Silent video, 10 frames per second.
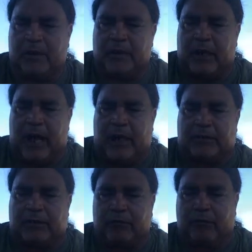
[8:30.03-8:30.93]
When I
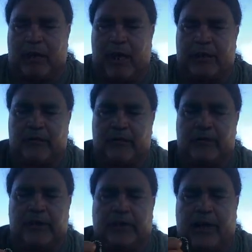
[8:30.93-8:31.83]
retie one of
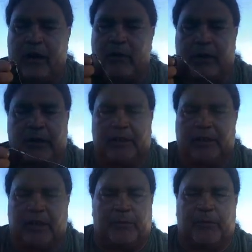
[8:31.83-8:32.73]
these up, it's 1
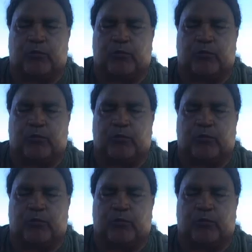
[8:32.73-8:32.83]
knot.